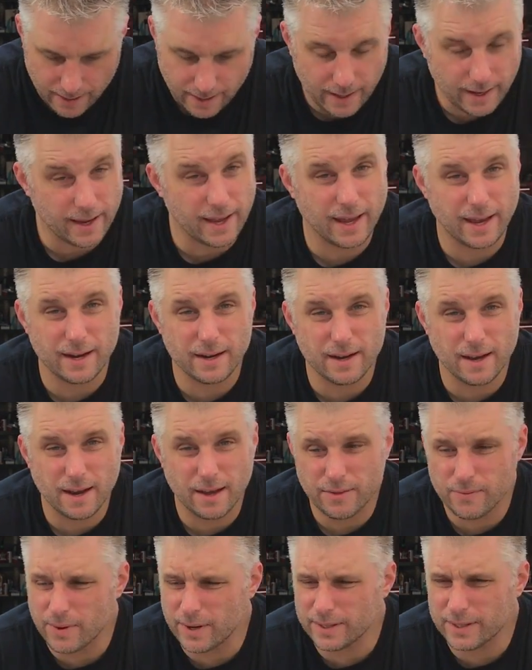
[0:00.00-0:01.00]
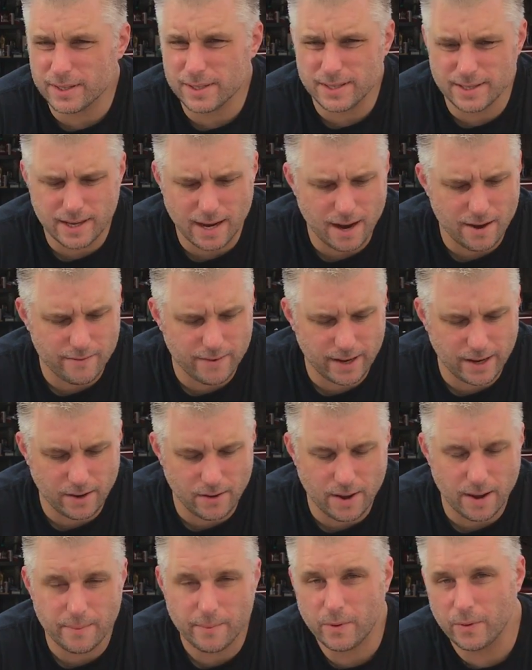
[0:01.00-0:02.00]
And again, throughout this entire
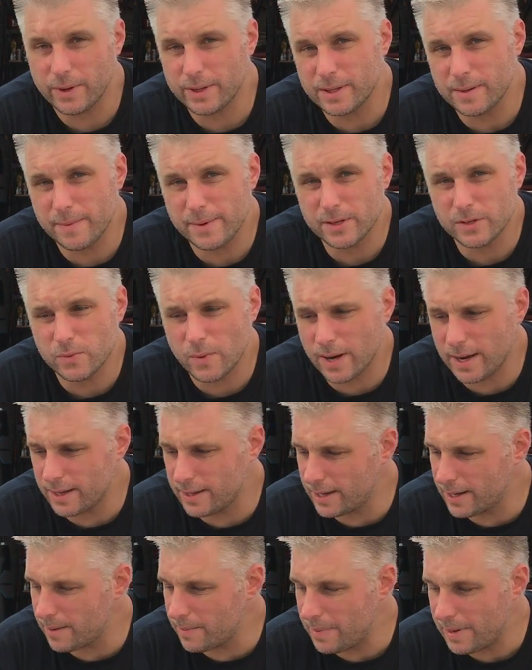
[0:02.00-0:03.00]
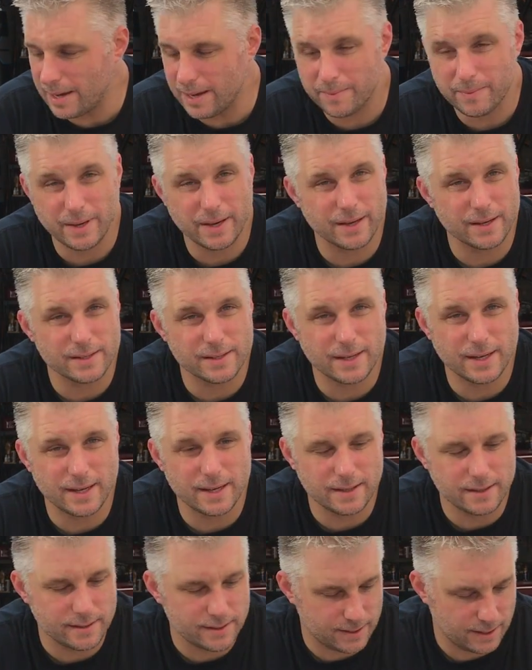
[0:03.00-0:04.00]
video, I'm going to be sweating like a pig because it
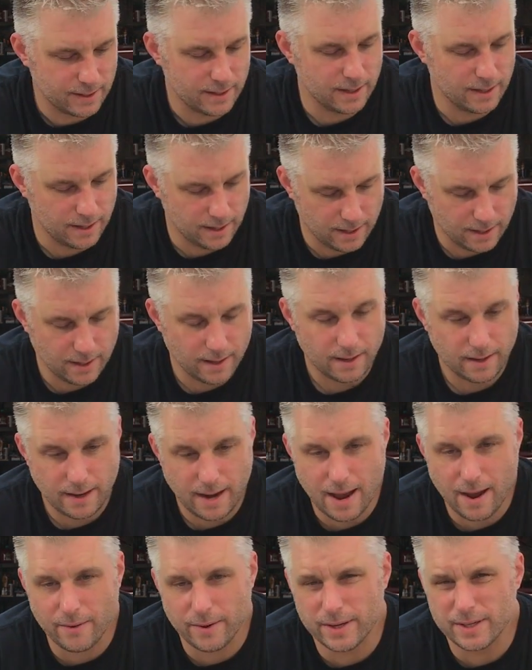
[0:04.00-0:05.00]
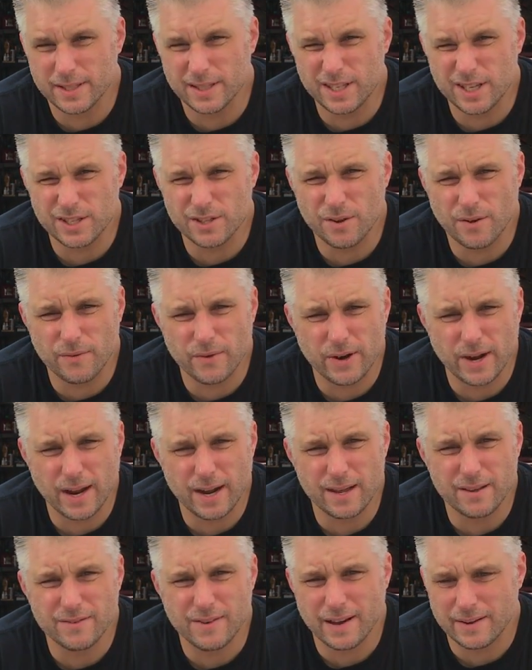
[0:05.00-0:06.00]
is just over
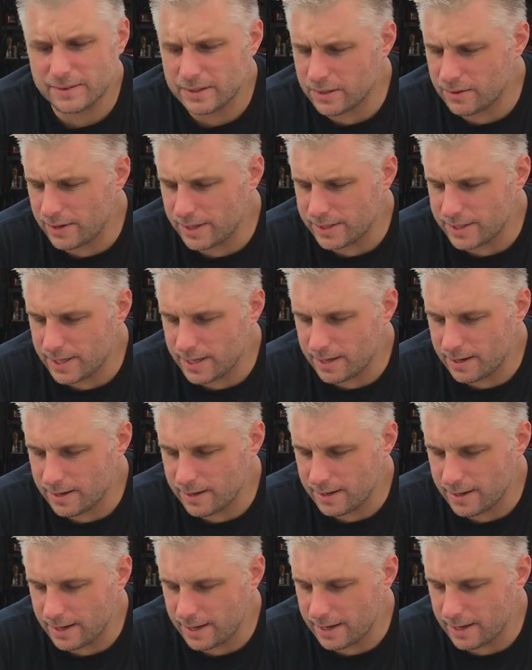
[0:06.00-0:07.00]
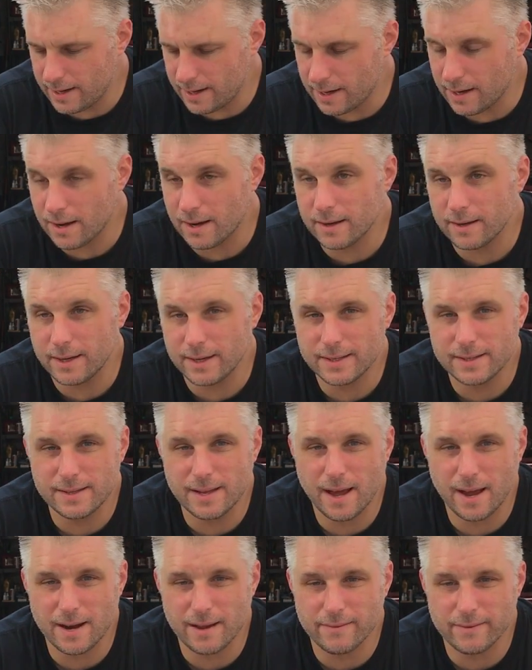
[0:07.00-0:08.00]
95 degrees here, and it's
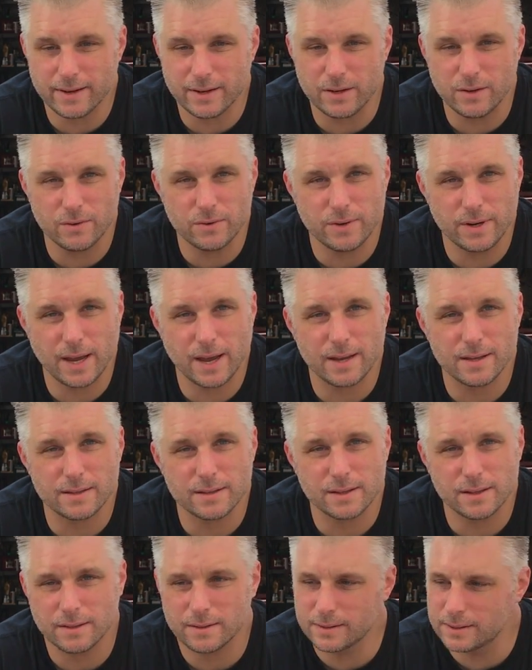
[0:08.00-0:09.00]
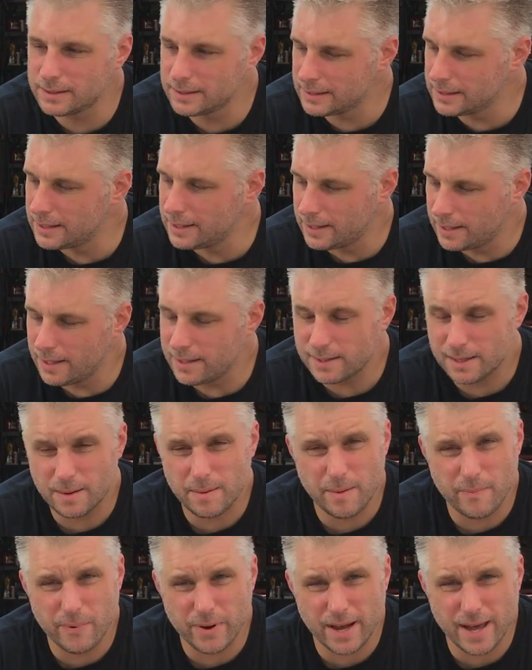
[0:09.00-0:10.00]
not even noon yet, so it's
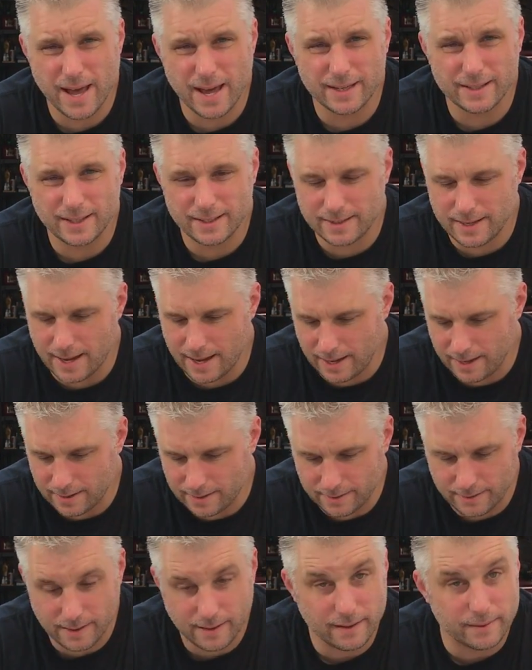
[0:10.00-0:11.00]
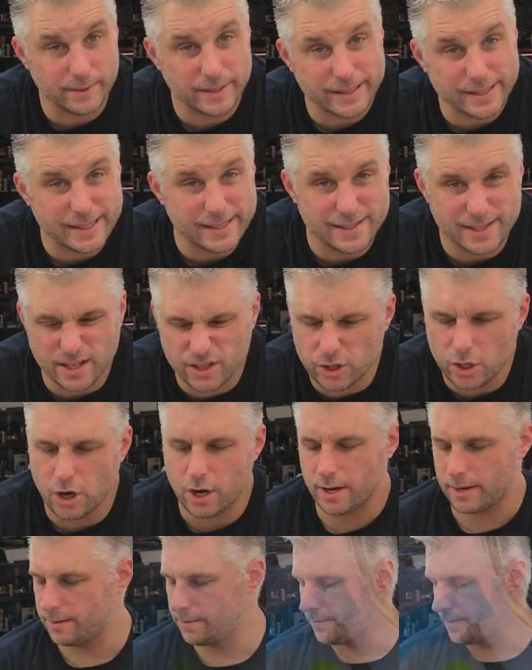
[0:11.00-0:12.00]
going to be a pretty hectic day. Well, let's get
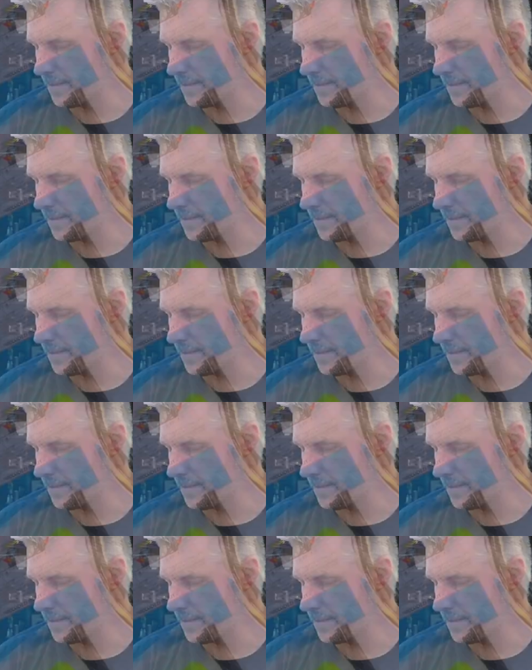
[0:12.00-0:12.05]
started.